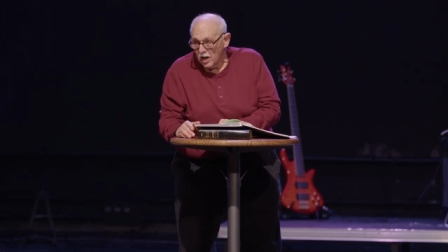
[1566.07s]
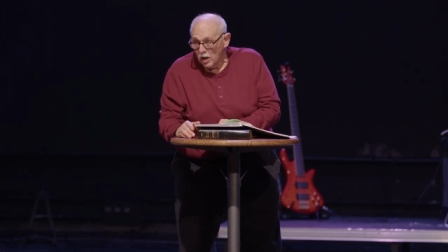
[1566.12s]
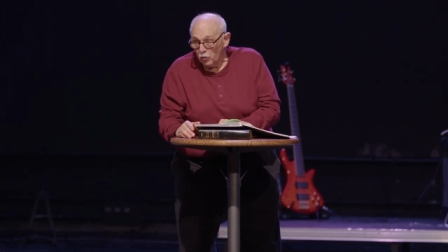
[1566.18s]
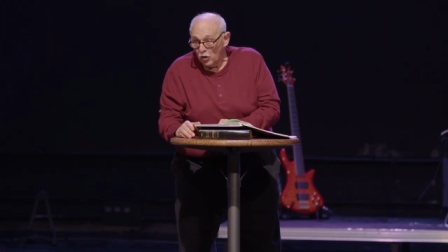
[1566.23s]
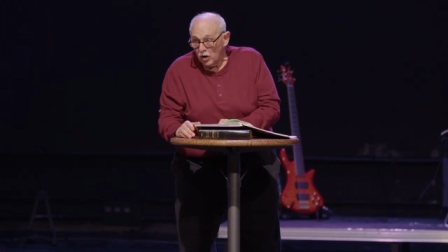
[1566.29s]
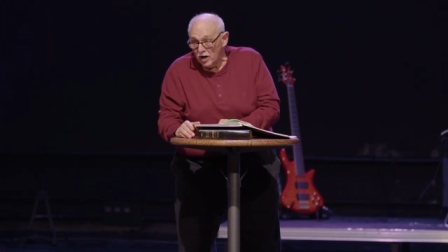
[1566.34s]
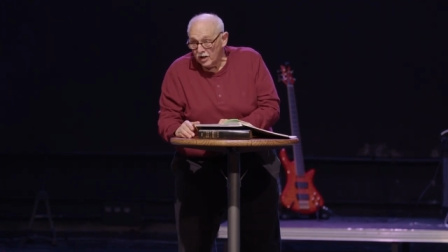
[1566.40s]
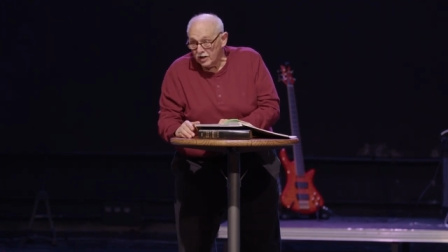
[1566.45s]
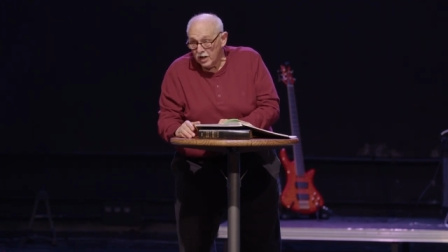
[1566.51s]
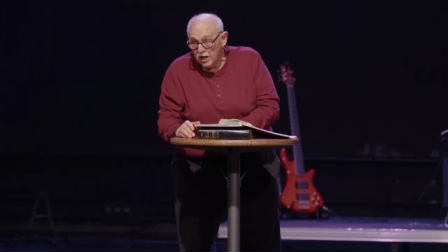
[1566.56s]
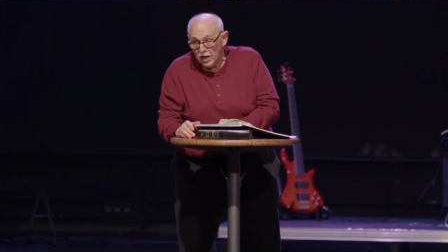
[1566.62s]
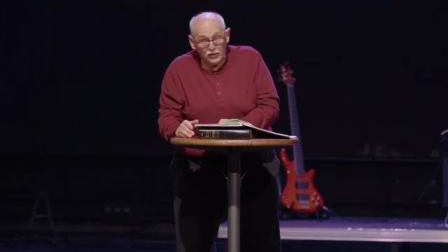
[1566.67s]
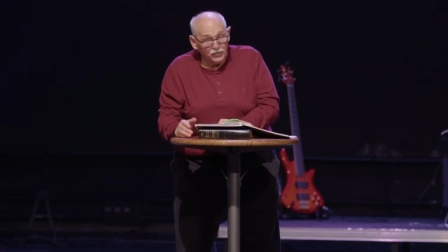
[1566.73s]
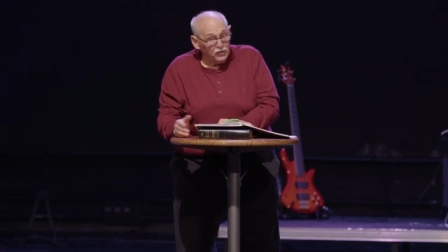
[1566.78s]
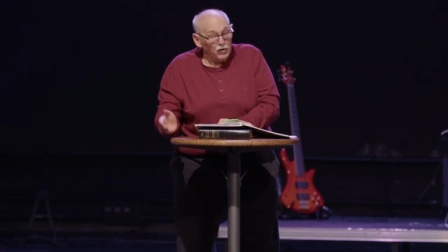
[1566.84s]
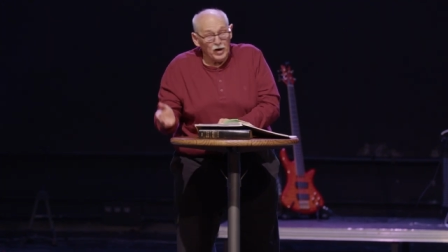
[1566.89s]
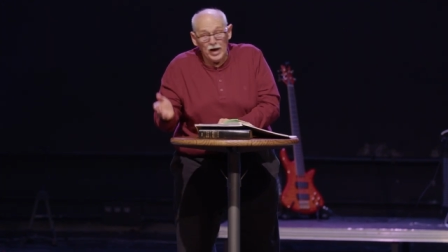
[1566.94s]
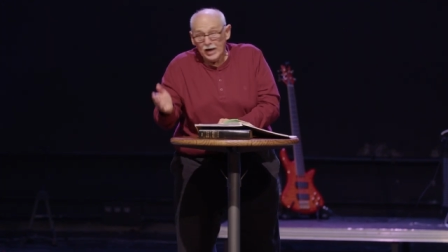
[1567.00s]
Well, honey,
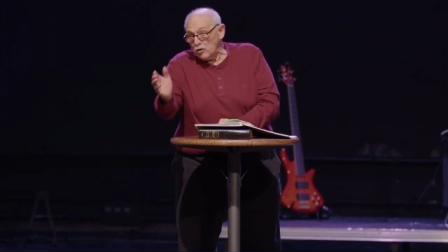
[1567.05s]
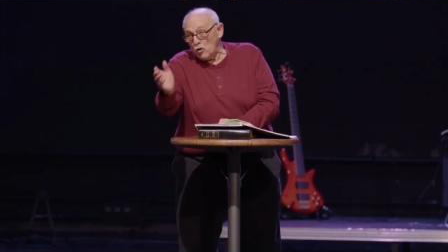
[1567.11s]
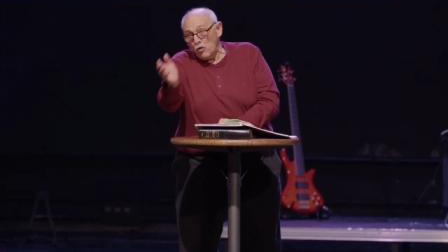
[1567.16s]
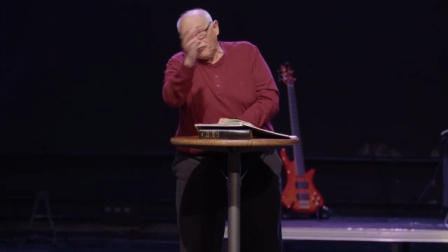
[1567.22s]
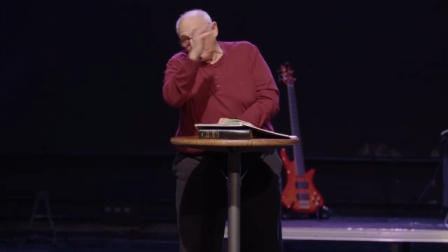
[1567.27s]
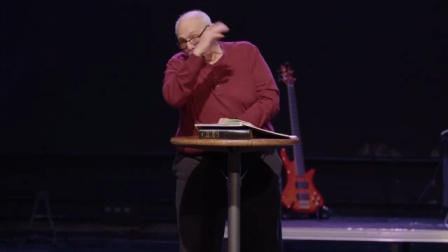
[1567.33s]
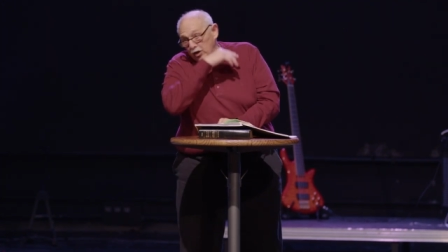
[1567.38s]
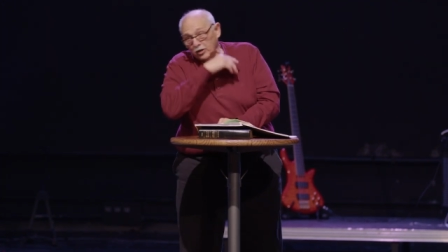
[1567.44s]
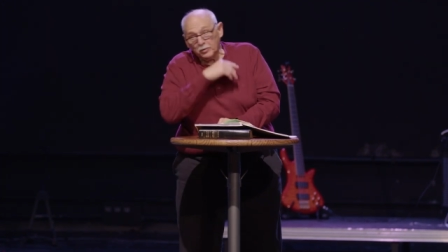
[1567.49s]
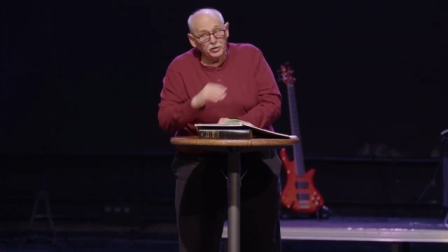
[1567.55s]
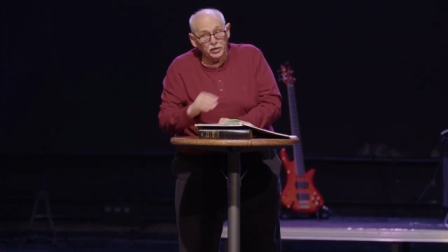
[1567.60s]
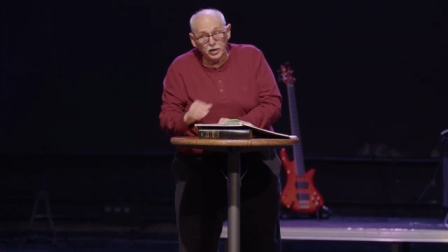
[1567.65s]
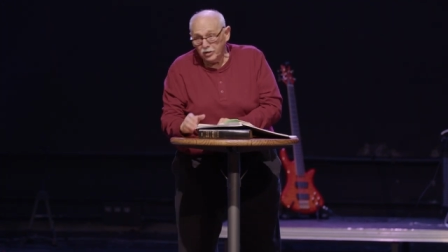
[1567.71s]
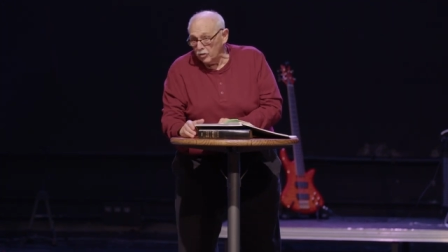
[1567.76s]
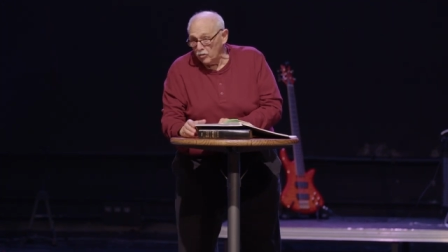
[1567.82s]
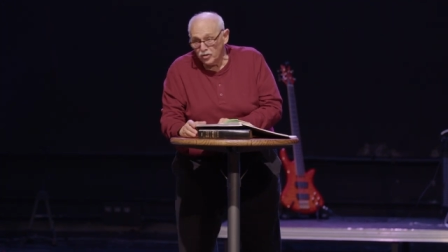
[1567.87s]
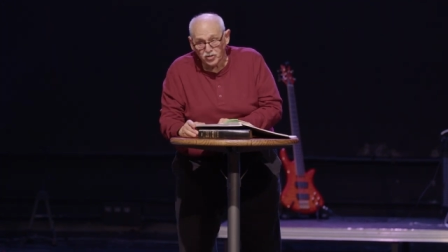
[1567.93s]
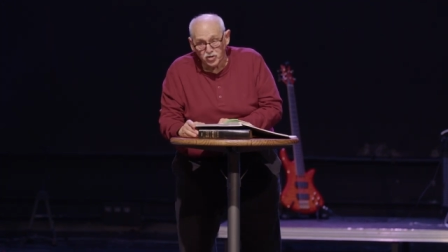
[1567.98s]
there ain't no freedom to
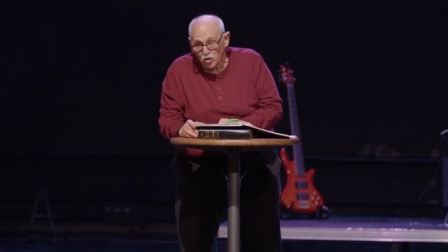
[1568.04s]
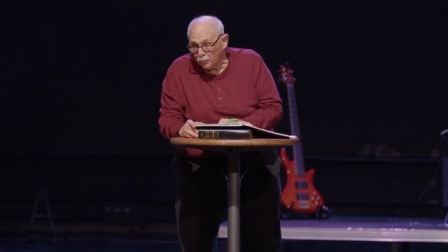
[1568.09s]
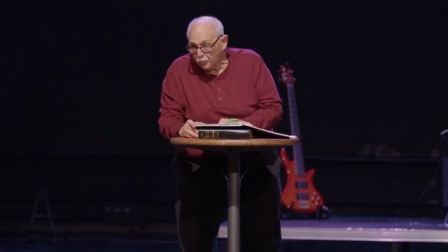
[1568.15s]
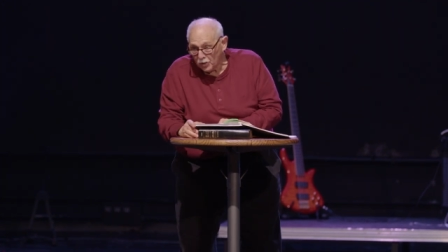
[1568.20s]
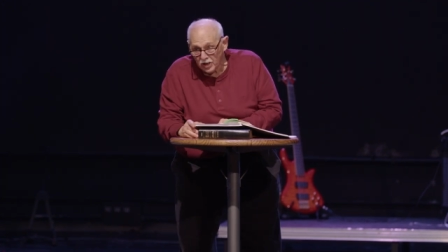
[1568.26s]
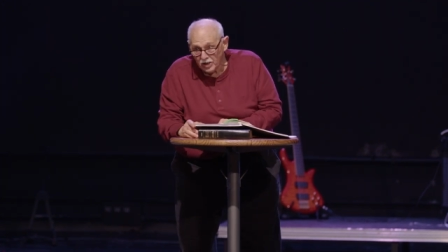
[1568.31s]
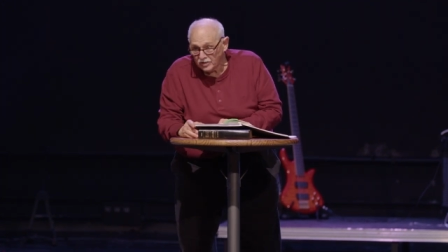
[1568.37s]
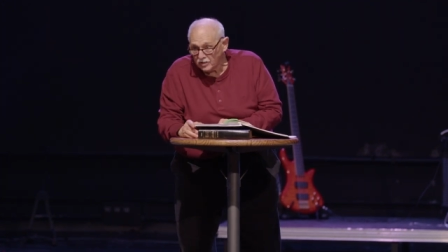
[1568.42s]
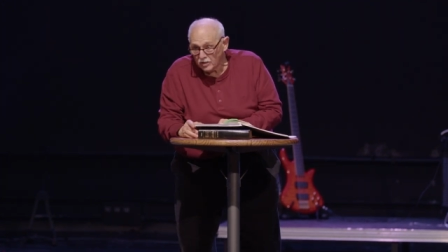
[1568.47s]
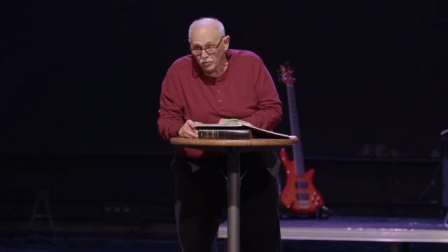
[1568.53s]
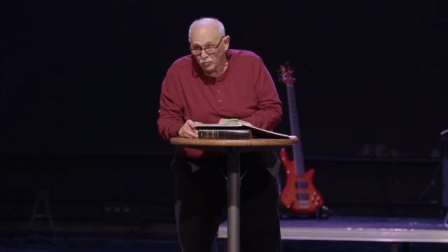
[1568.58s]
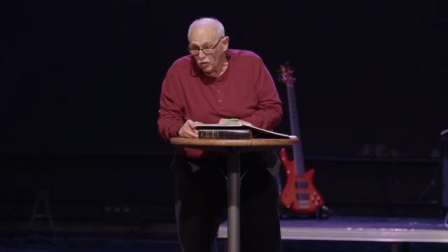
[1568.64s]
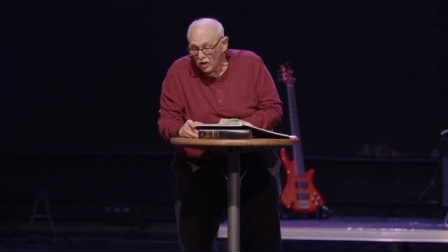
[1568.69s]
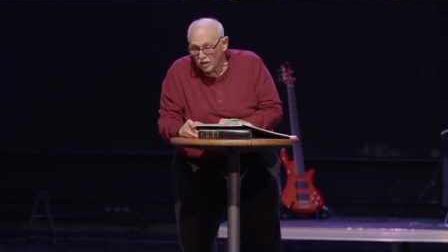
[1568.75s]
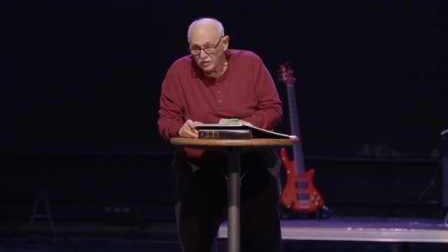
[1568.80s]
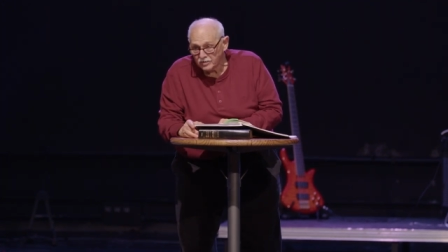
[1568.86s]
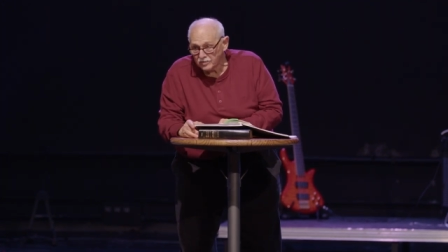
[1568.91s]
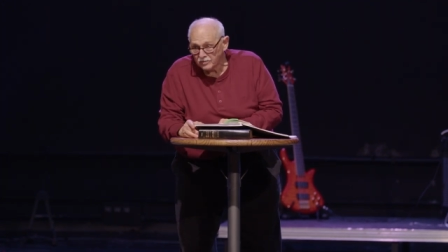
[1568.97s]
do as you please in
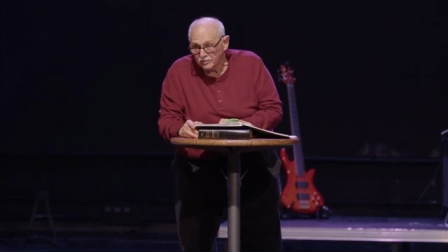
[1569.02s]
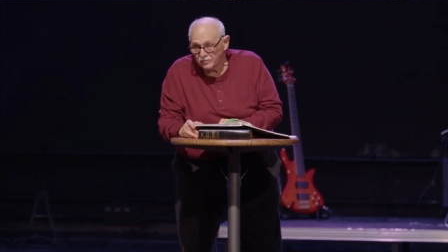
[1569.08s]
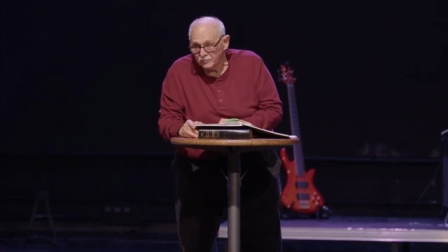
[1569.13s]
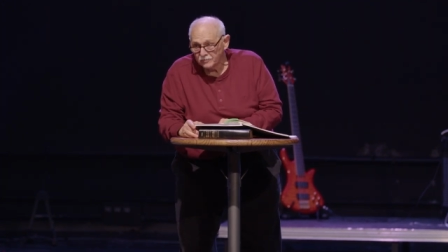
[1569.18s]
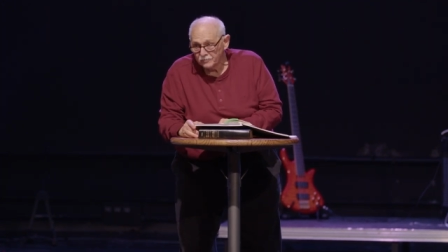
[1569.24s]
Christ.